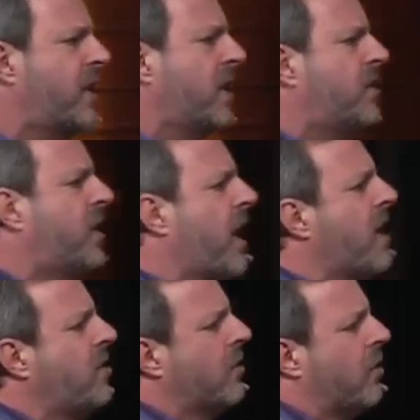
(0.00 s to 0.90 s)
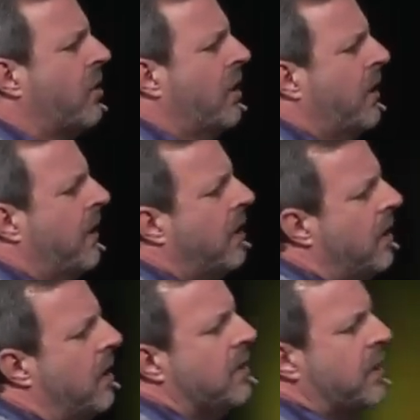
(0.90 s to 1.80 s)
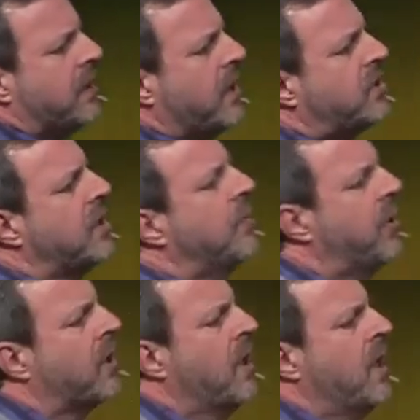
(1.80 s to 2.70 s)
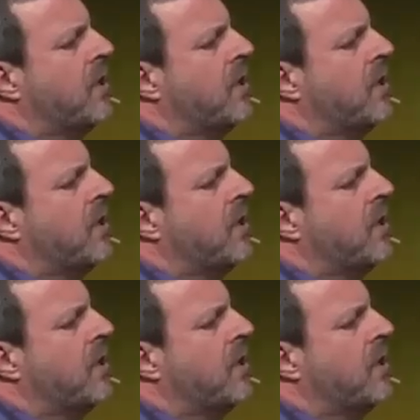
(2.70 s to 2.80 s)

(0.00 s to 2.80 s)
see Daniel, uh, at least in the book,